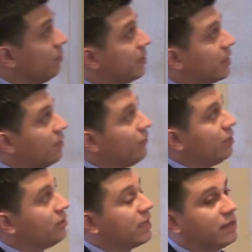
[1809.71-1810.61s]
but that if we
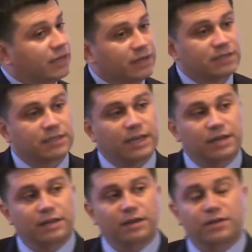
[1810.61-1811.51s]
look at kids
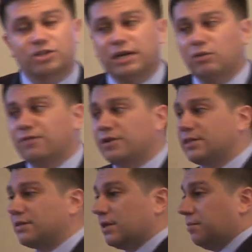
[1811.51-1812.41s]
in the child welfare
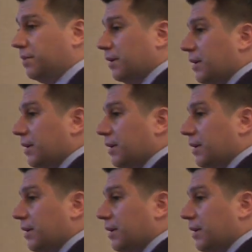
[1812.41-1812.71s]
system,